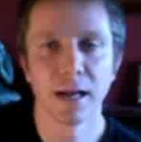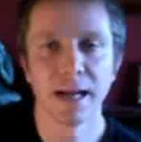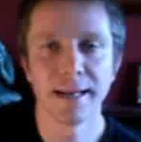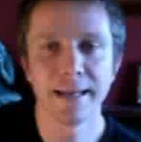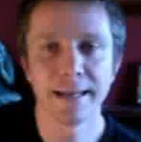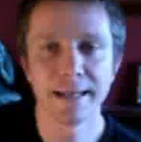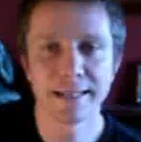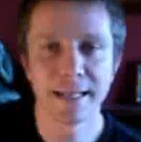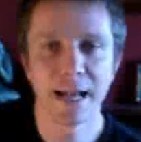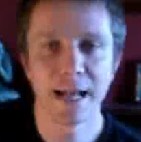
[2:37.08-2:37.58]
I
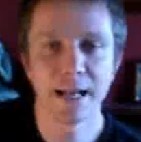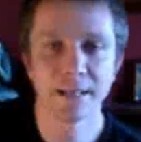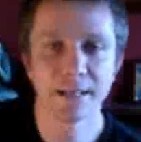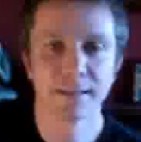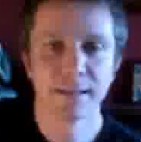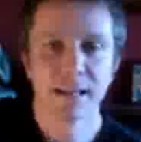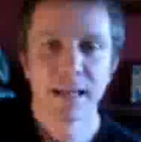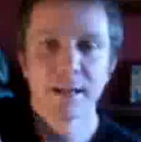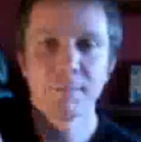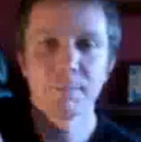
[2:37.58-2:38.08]

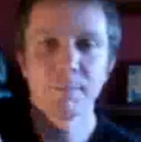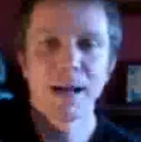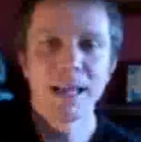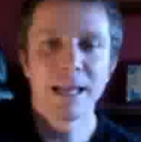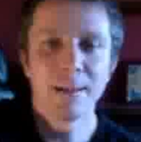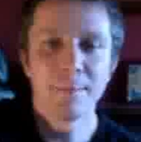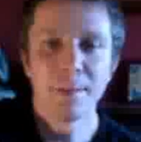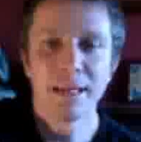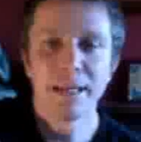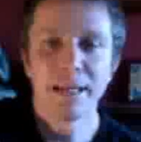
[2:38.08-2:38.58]
decided that
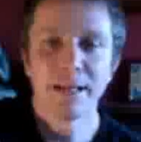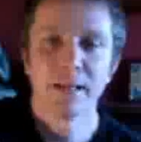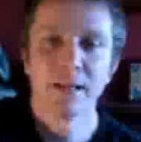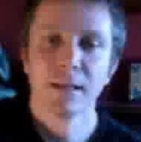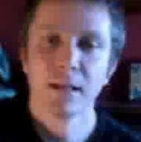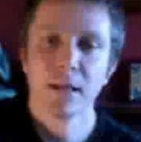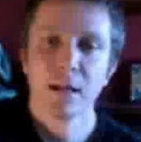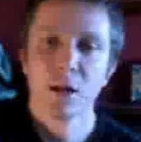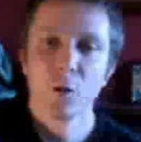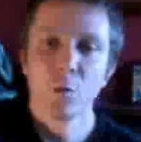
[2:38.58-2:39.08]
maybe
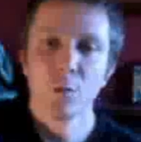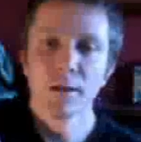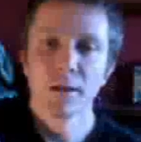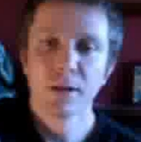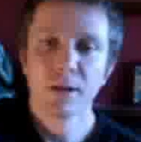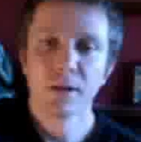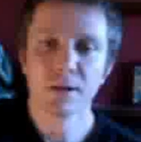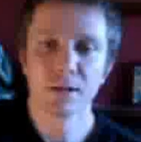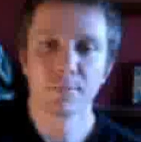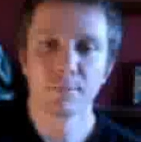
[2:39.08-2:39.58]
we
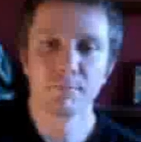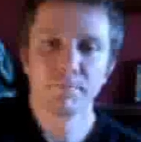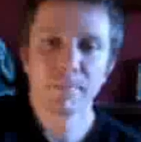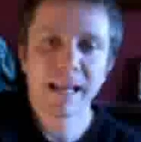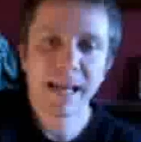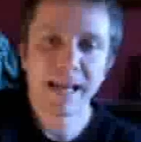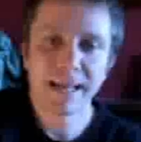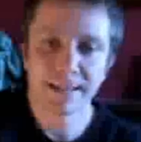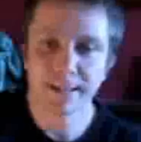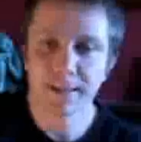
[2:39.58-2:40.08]
could
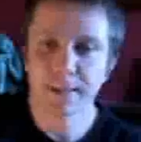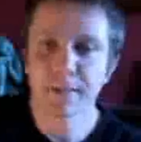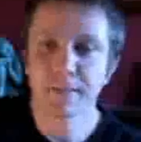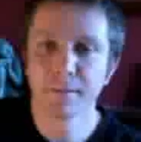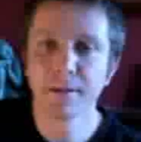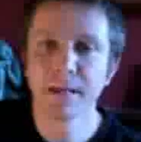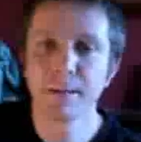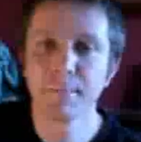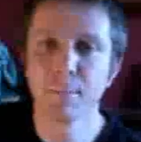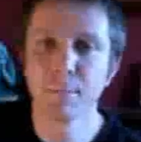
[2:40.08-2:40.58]
get
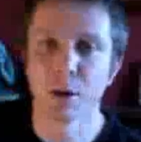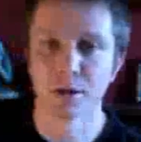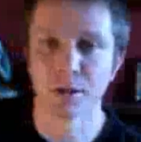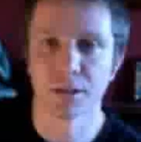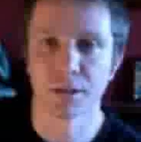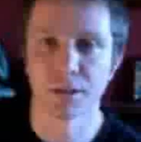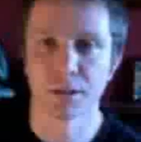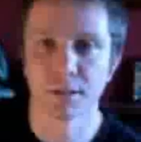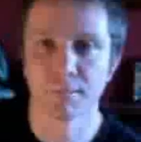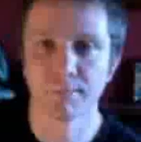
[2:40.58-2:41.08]
3
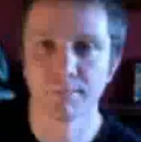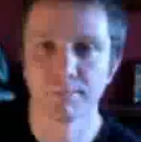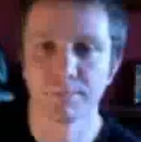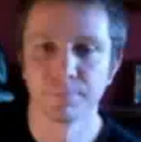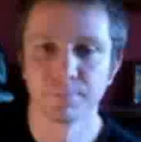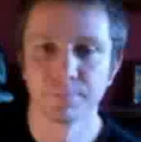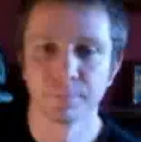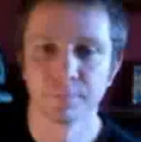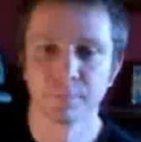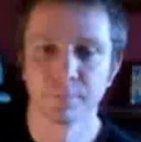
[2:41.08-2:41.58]
boxes,
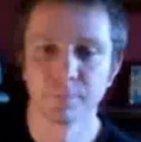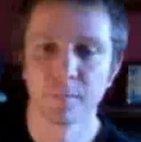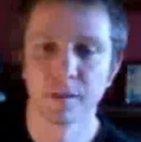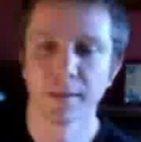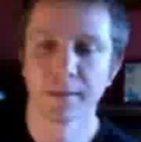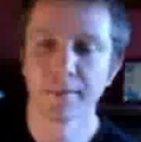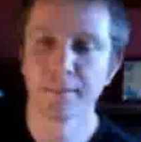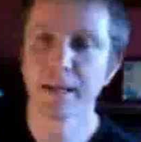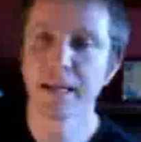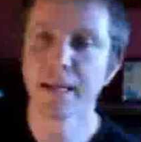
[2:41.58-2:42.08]

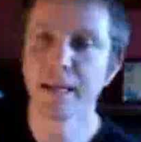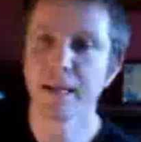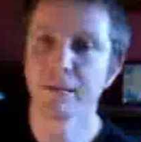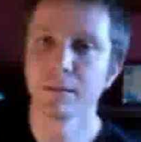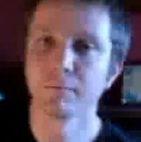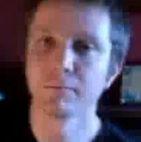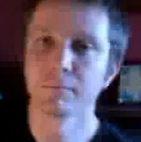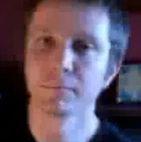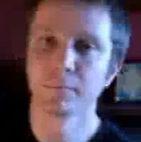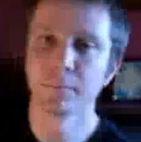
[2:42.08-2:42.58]

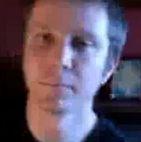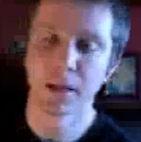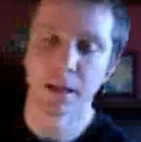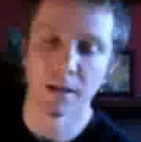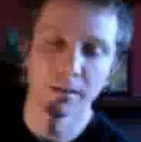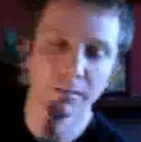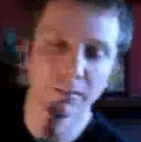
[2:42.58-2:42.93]
3,